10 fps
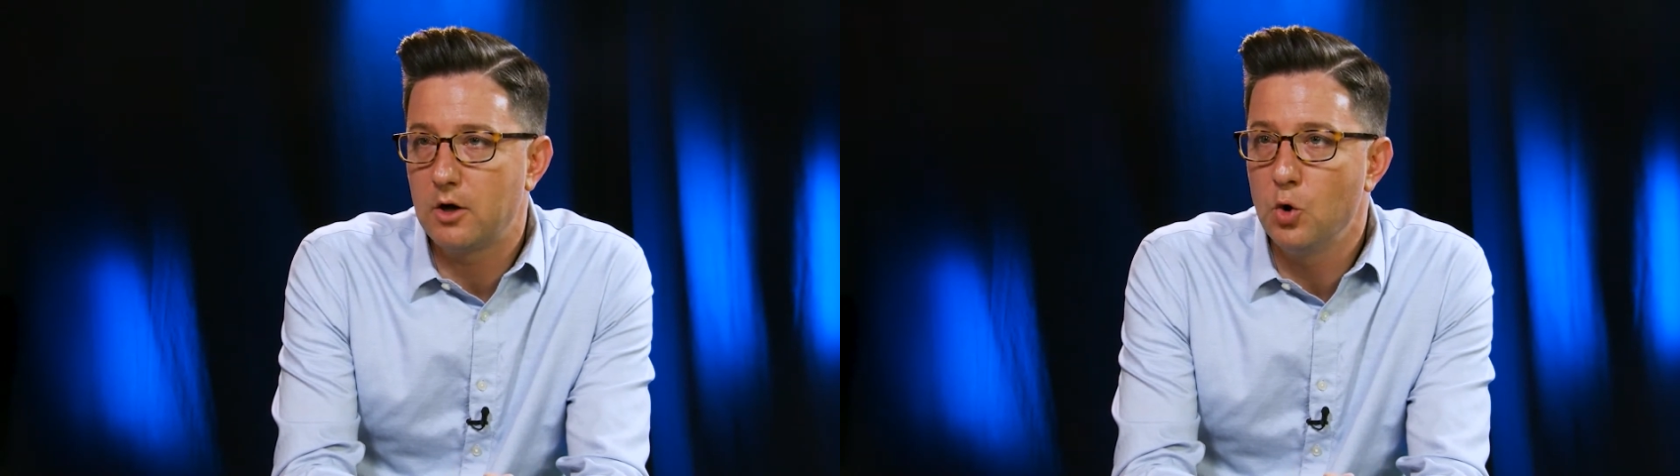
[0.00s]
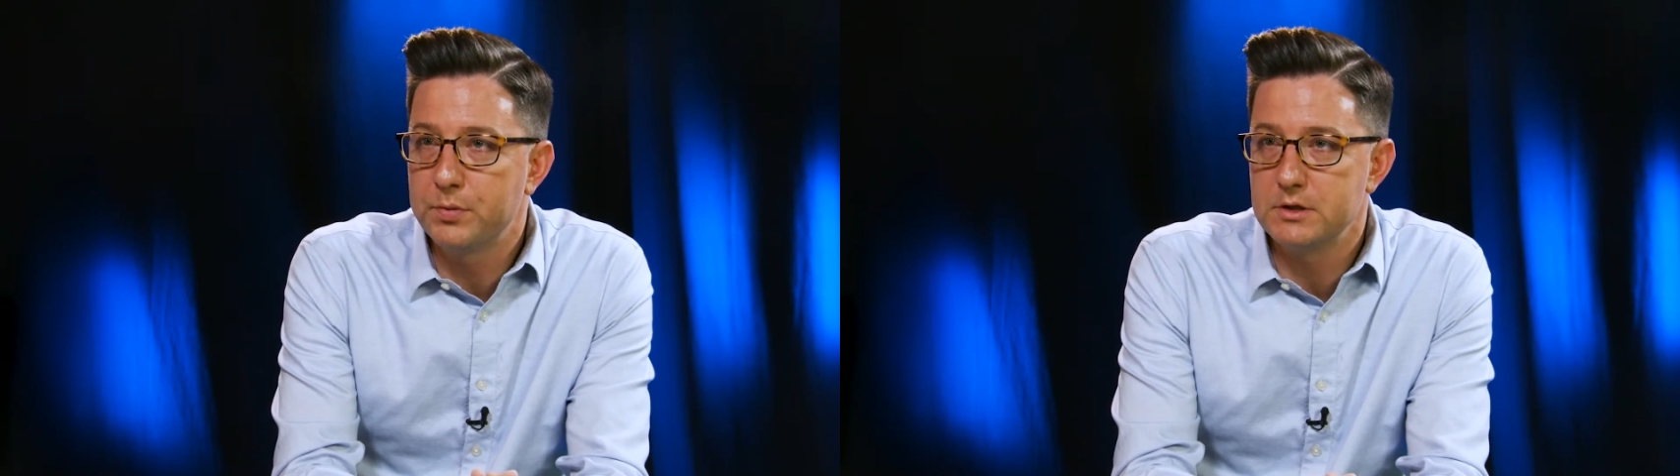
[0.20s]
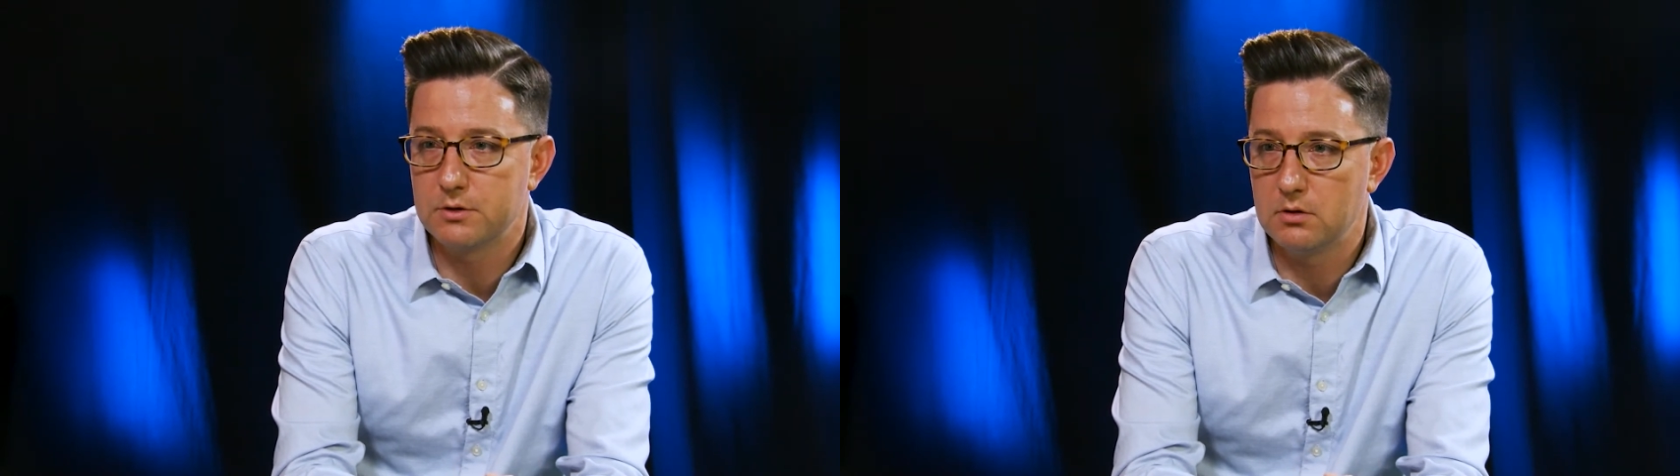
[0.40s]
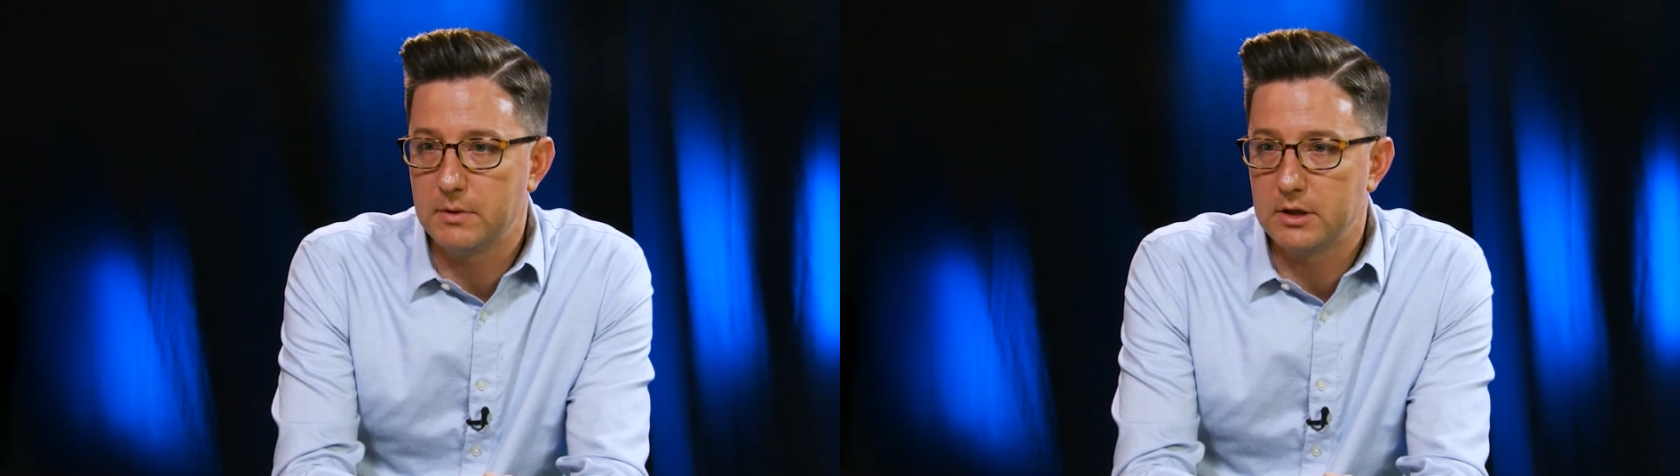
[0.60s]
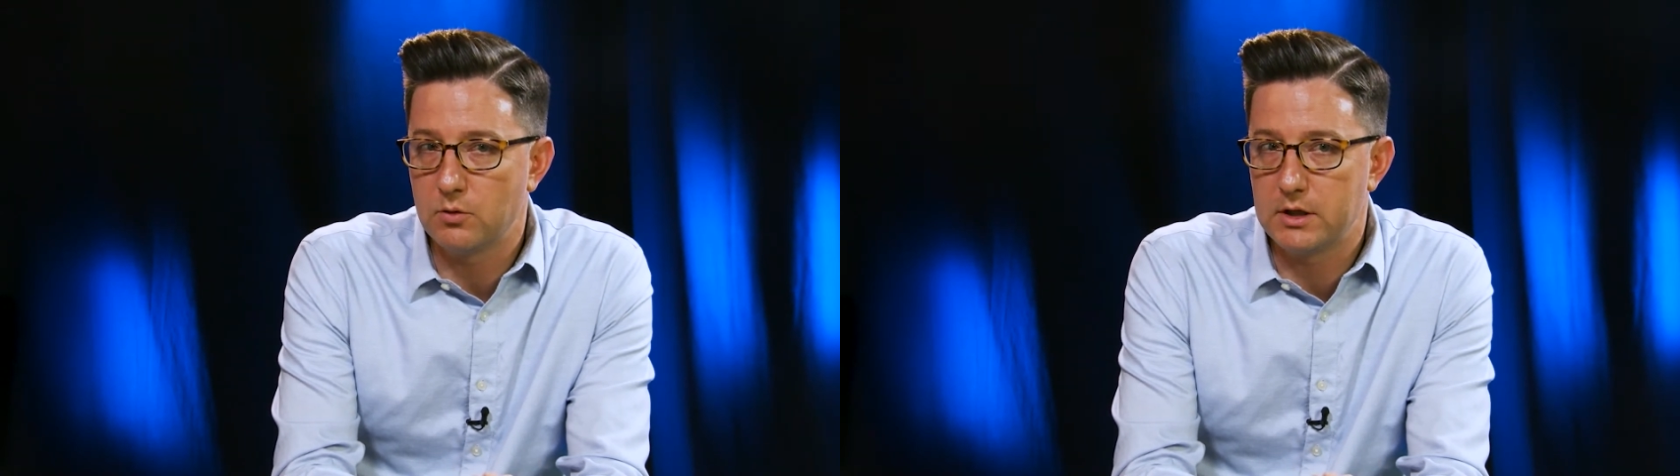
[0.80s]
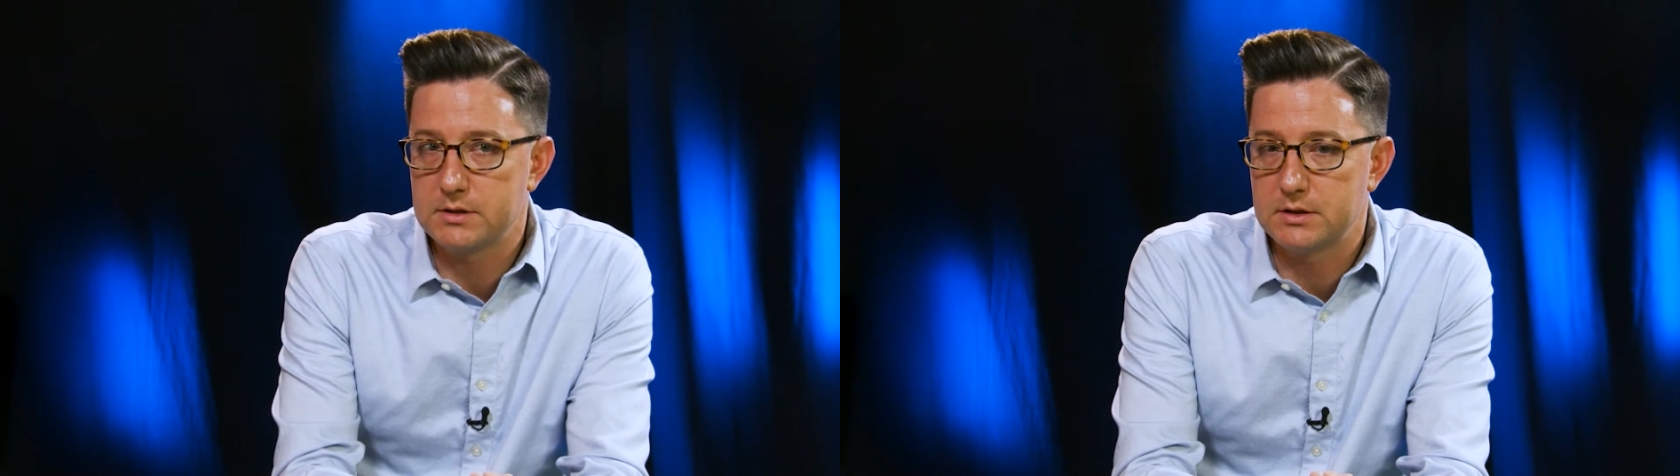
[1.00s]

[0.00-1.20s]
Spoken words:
open to it many ways.